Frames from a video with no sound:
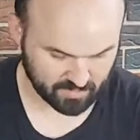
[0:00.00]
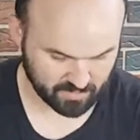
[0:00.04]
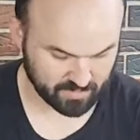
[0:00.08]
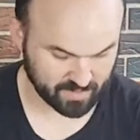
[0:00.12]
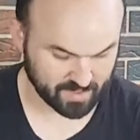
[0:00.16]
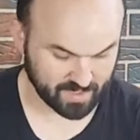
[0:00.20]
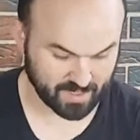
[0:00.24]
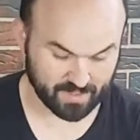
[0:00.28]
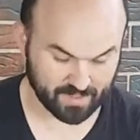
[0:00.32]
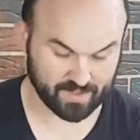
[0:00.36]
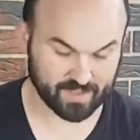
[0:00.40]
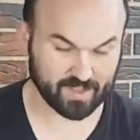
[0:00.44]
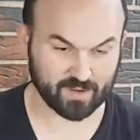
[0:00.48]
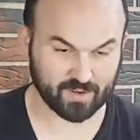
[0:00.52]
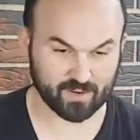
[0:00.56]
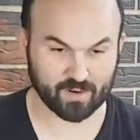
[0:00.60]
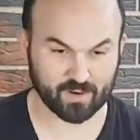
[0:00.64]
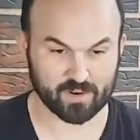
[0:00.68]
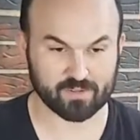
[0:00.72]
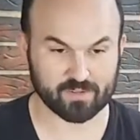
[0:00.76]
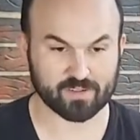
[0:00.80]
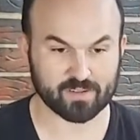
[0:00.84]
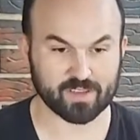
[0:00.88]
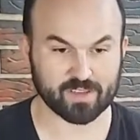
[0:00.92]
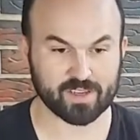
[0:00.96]
anything
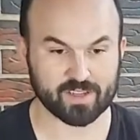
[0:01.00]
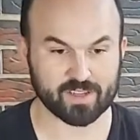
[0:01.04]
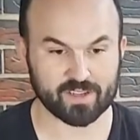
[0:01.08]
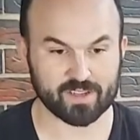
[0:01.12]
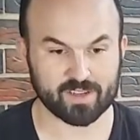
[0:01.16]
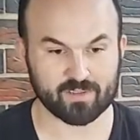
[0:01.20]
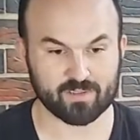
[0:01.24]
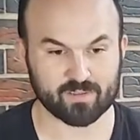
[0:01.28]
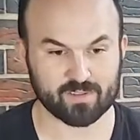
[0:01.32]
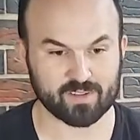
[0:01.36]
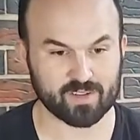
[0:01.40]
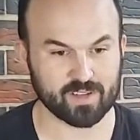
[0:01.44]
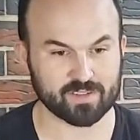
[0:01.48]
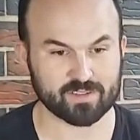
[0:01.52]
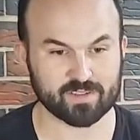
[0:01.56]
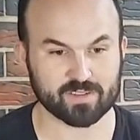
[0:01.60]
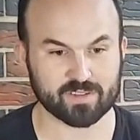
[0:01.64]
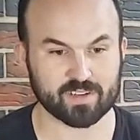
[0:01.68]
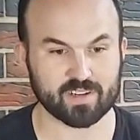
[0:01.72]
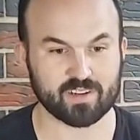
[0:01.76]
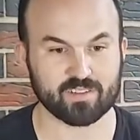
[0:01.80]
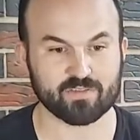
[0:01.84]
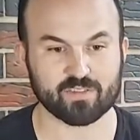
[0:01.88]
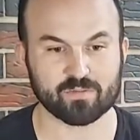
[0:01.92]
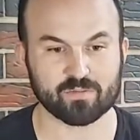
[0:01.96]
car related, and I took
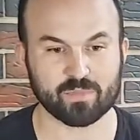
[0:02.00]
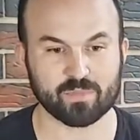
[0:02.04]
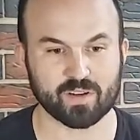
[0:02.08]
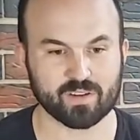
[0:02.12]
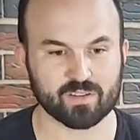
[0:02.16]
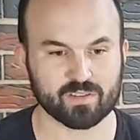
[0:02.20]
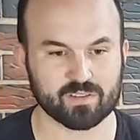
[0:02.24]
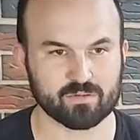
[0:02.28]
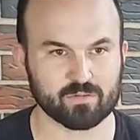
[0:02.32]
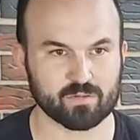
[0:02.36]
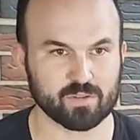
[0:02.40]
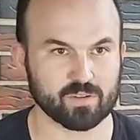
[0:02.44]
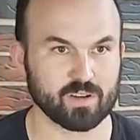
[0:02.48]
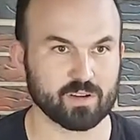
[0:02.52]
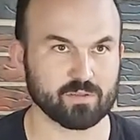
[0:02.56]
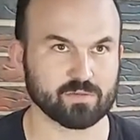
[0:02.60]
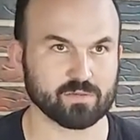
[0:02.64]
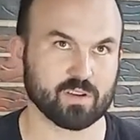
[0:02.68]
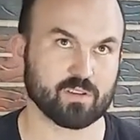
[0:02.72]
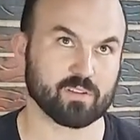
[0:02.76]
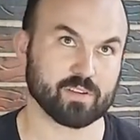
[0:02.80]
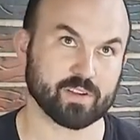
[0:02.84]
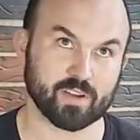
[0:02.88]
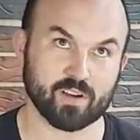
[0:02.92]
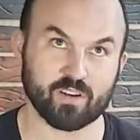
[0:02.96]
off from I was
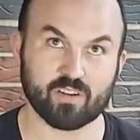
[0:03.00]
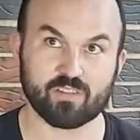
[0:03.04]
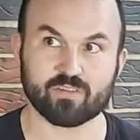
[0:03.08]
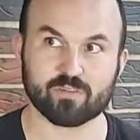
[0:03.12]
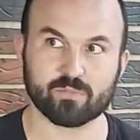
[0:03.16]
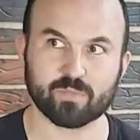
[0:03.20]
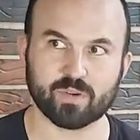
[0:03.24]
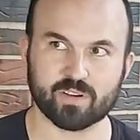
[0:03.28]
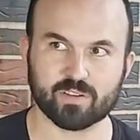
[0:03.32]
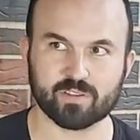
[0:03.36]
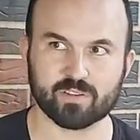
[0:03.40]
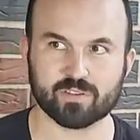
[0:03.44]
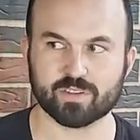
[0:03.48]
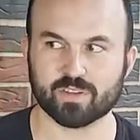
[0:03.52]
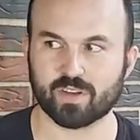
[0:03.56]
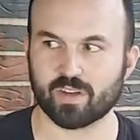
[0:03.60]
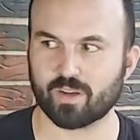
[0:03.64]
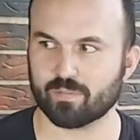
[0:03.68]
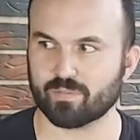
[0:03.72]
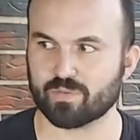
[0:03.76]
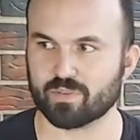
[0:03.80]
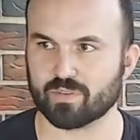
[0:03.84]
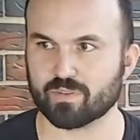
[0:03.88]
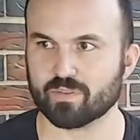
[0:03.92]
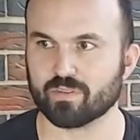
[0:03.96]
already off from my other
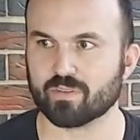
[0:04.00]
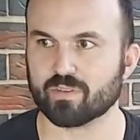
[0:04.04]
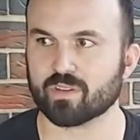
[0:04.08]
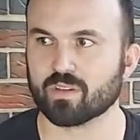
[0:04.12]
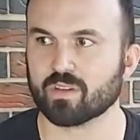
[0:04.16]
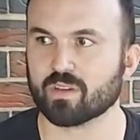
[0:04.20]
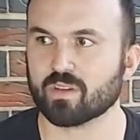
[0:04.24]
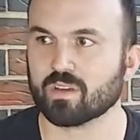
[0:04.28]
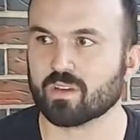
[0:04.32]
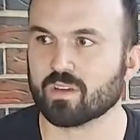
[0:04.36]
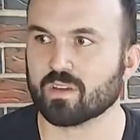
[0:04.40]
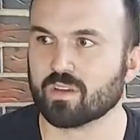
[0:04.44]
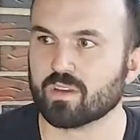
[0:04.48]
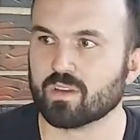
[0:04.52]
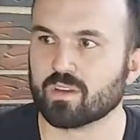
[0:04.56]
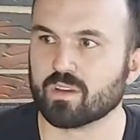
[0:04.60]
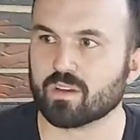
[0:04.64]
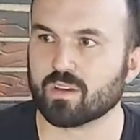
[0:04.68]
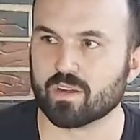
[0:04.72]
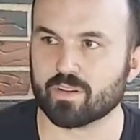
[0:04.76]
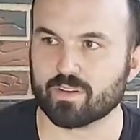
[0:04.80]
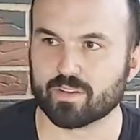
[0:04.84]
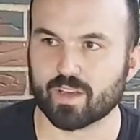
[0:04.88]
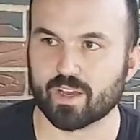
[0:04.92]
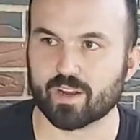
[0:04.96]
job, so
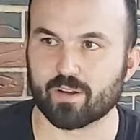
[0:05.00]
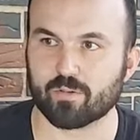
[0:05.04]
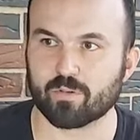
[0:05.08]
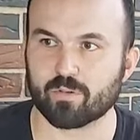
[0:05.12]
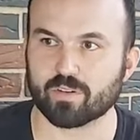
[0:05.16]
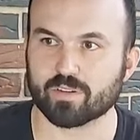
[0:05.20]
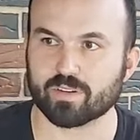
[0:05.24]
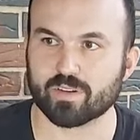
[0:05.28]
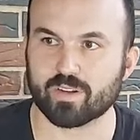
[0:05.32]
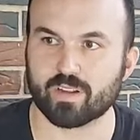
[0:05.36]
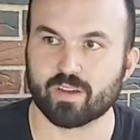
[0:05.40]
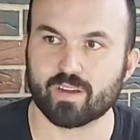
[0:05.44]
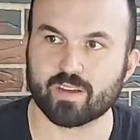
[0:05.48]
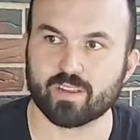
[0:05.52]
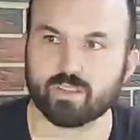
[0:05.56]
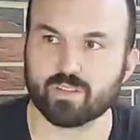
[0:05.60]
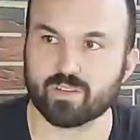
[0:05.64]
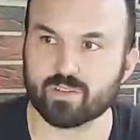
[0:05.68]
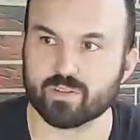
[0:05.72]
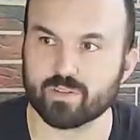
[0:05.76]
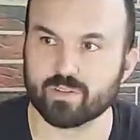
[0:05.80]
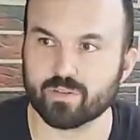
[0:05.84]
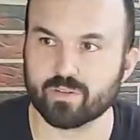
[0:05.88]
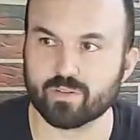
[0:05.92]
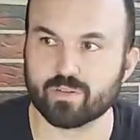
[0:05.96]
I got to work tonight
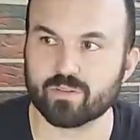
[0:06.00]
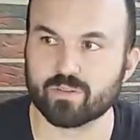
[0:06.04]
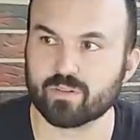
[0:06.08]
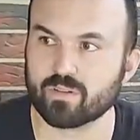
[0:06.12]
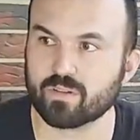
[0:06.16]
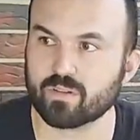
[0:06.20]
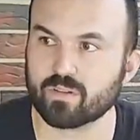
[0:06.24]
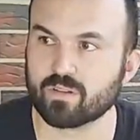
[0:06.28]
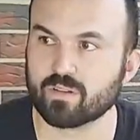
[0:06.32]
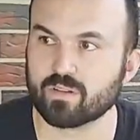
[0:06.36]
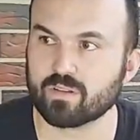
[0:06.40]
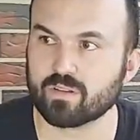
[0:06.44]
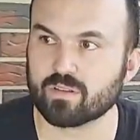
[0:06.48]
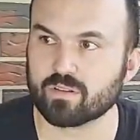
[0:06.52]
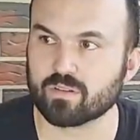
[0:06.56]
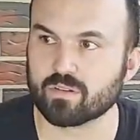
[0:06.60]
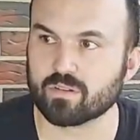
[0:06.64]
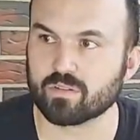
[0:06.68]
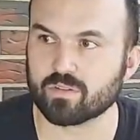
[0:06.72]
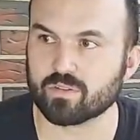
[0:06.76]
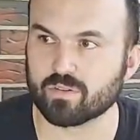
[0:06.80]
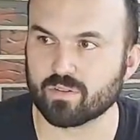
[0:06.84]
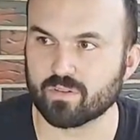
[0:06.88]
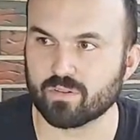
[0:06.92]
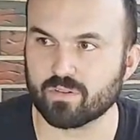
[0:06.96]
though.
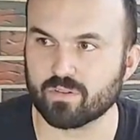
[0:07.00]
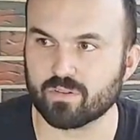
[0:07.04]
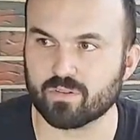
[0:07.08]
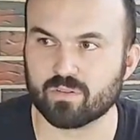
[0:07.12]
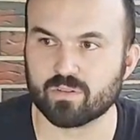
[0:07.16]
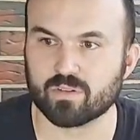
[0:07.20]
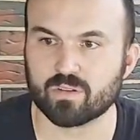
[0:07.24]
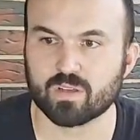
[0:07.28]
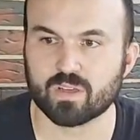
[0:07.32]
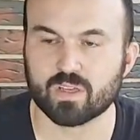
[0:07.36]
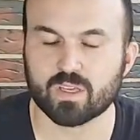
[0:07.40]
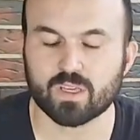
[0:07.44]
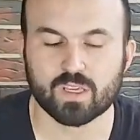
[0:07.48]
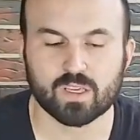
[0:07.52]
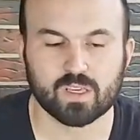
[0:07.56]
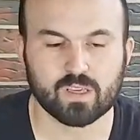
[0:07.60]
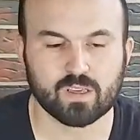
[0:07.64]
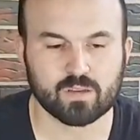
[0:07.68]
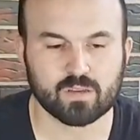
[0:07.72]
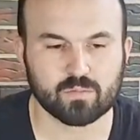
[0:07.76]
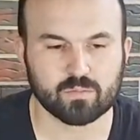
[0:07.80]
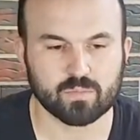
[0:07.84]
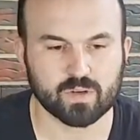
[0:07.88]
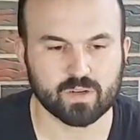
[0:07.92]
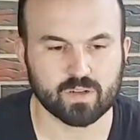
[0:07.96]
So.
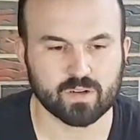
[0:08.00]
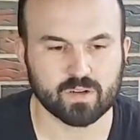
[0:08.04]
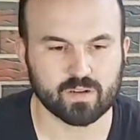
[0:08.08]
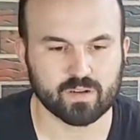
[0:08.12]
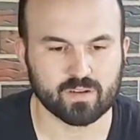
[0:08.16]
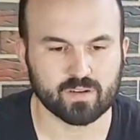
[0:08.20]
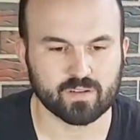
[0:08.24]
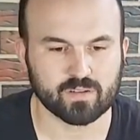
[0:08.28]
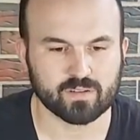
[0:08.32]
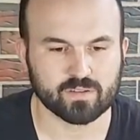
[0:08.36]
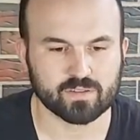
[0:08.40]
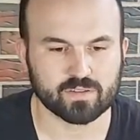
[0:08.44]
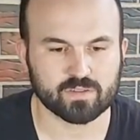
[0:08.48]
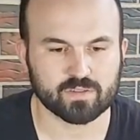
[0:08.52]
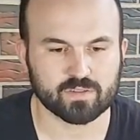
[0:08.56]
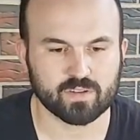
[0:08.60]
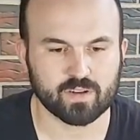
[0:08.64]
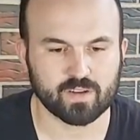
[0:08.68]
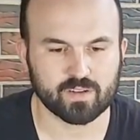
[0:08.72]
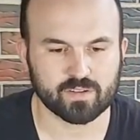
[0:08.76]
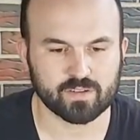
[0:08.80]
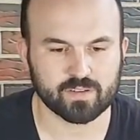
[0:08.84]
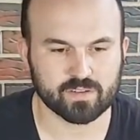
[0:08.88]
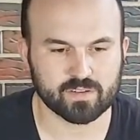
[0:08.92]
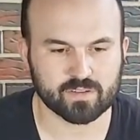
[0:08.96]
But just
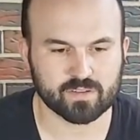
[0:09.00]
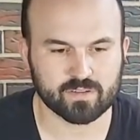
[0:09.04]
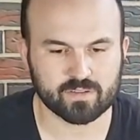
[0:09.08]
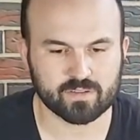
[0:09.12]
trying to